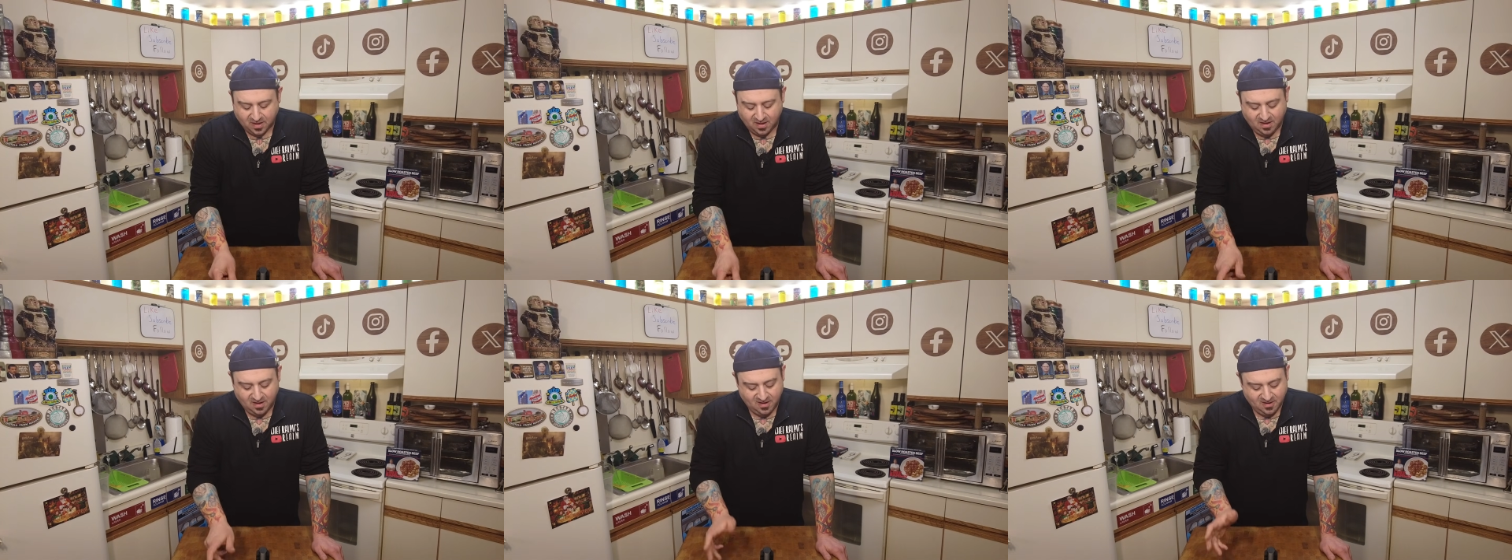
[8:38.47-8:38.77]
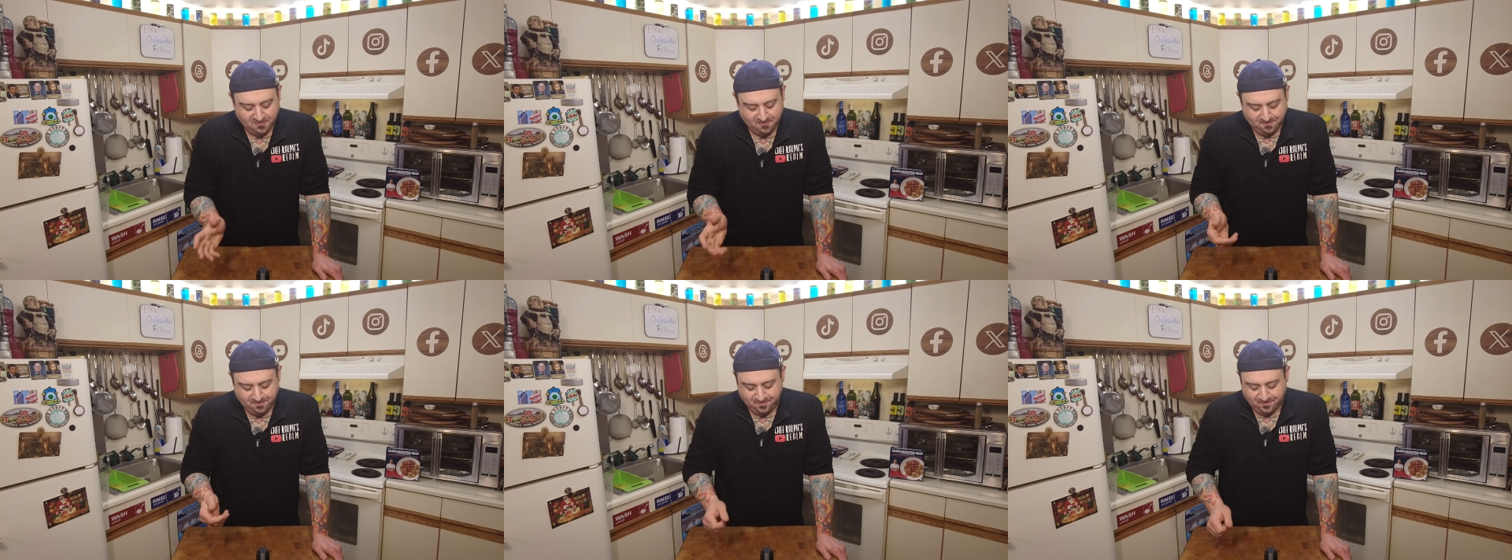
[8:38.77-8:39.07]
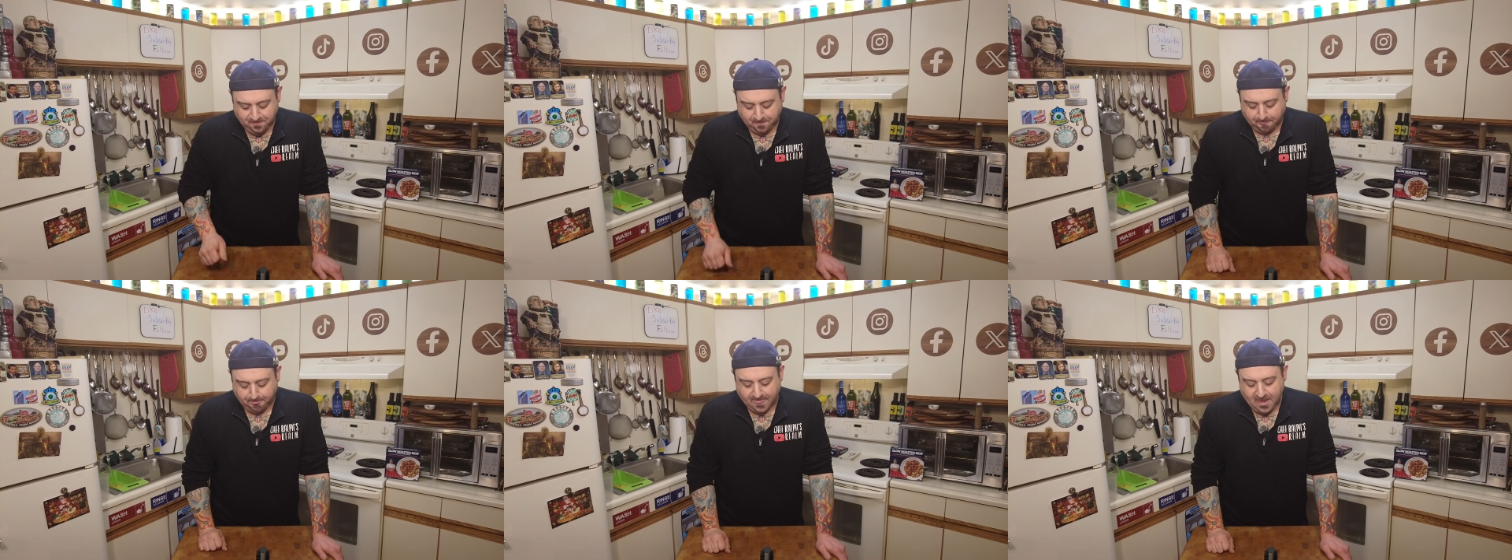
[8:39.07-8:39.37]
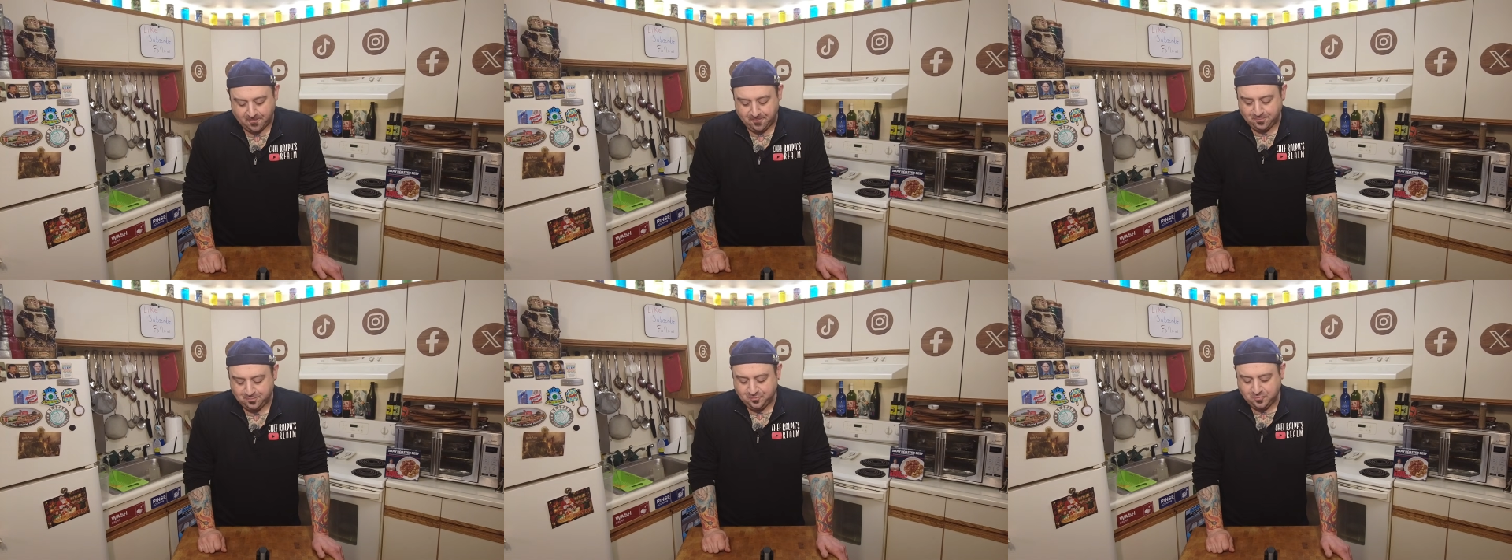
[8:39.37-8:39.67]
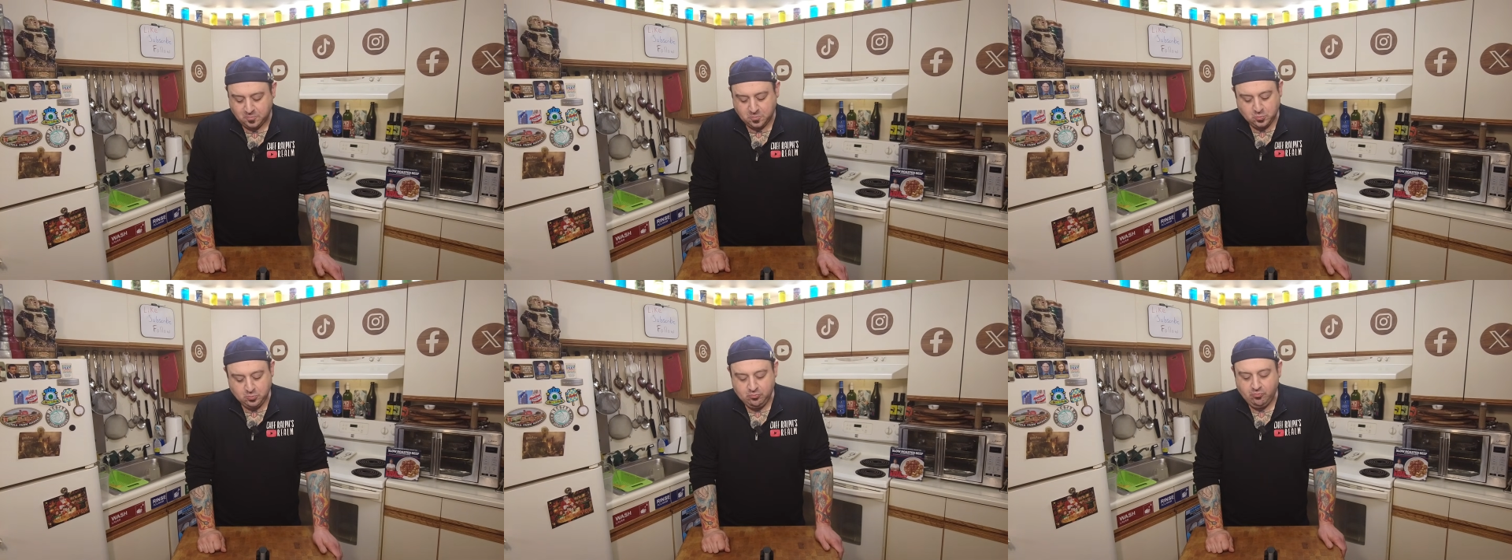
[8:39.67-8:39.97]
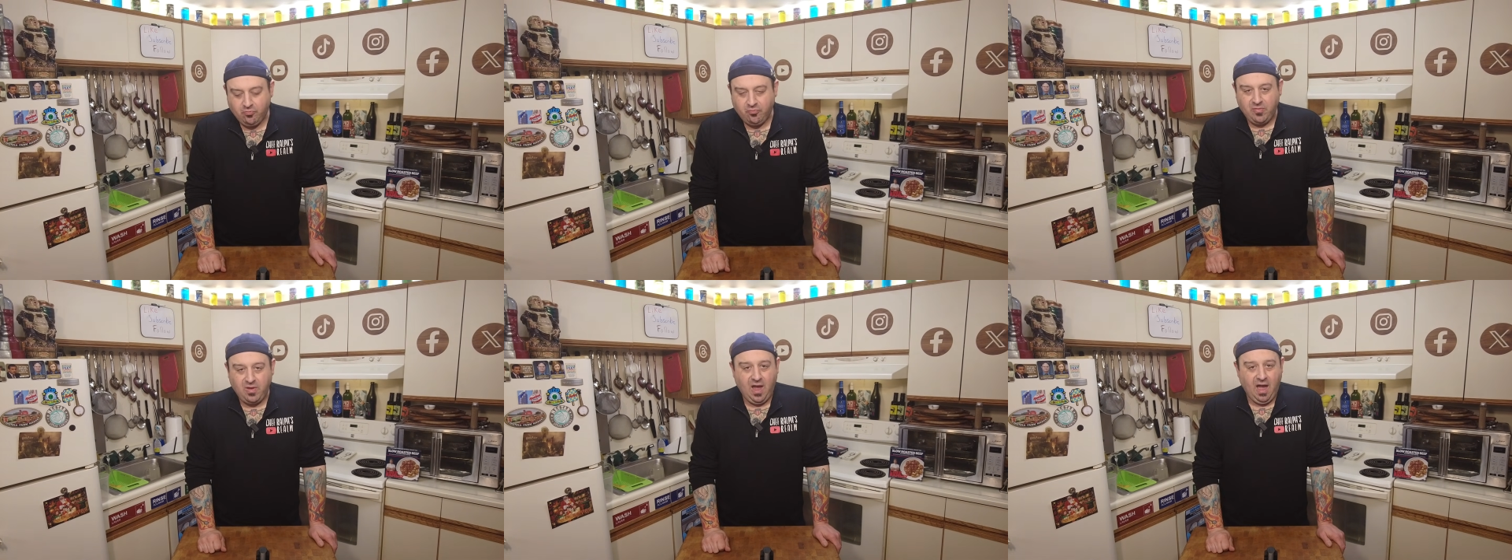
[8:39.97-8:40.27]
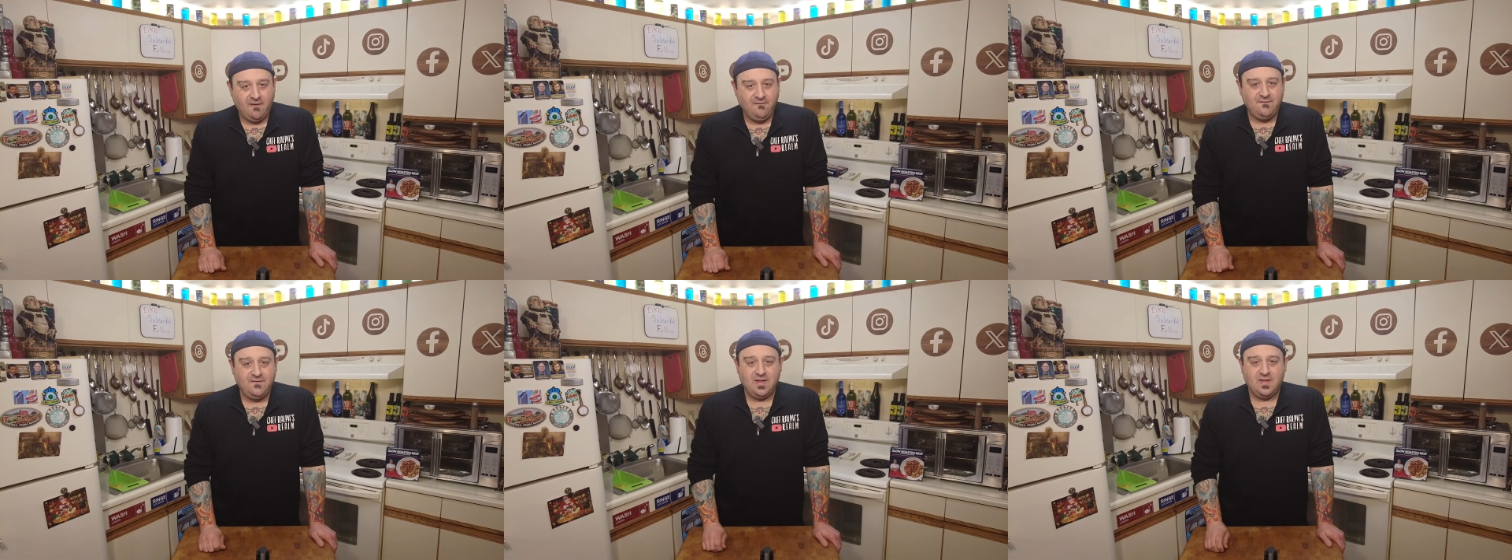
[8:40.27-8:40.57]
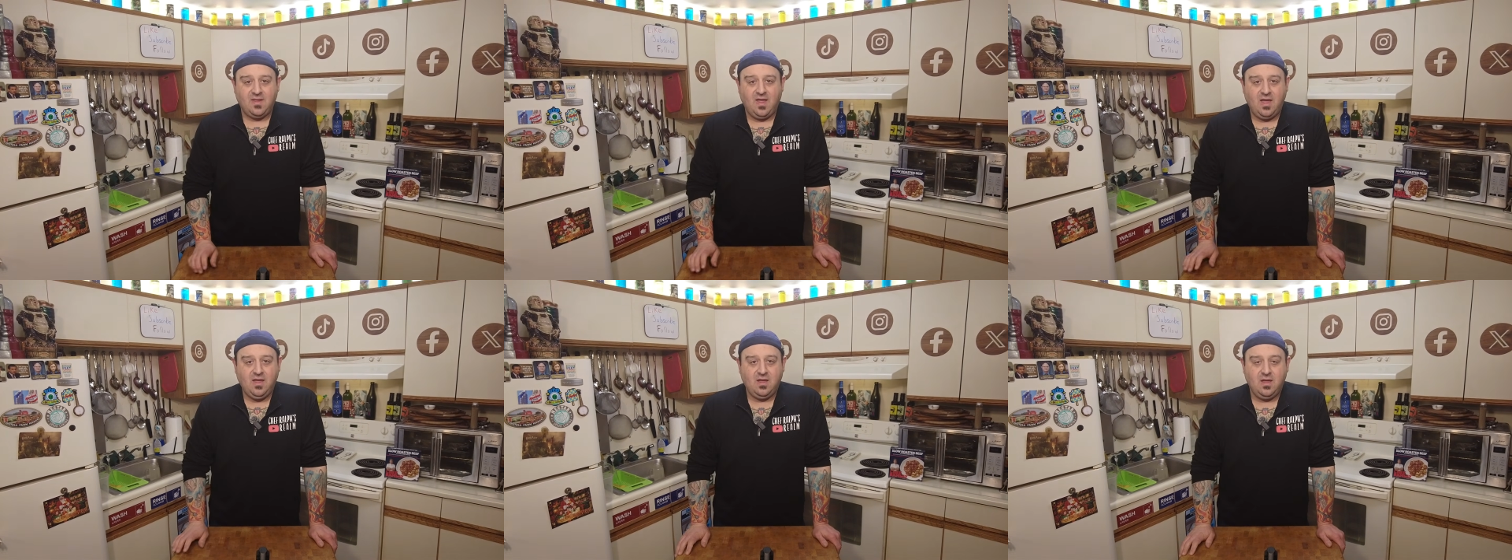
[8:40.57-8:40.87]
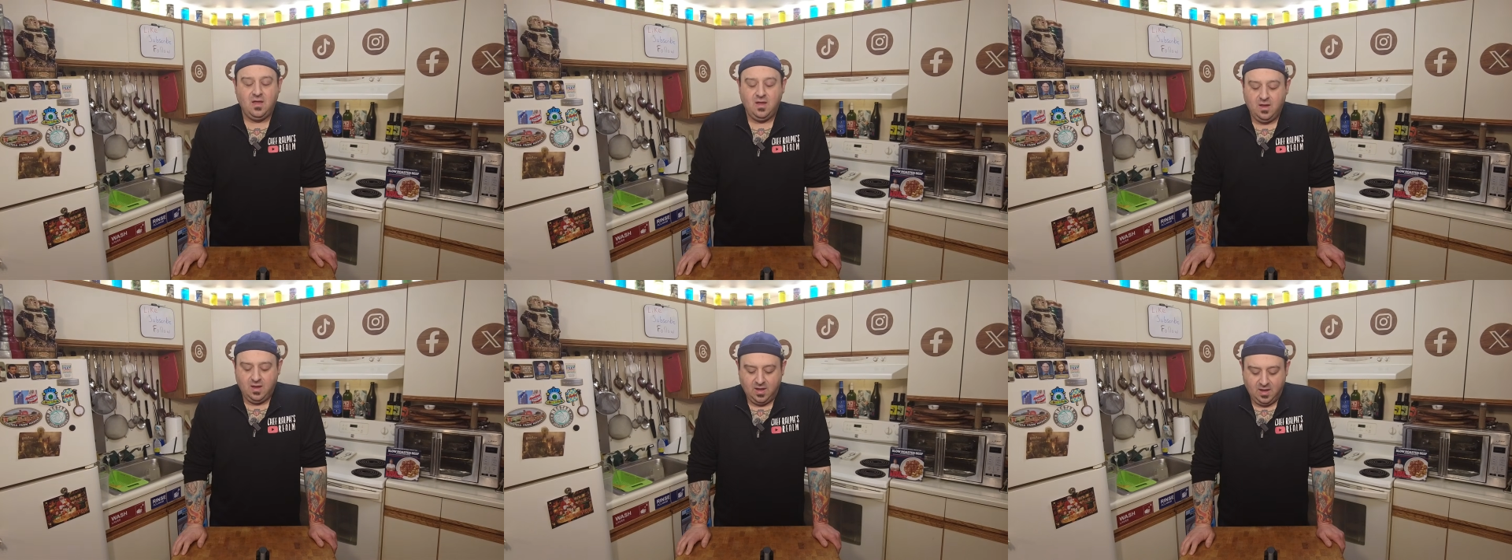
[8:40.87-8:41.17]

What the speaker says: I feel like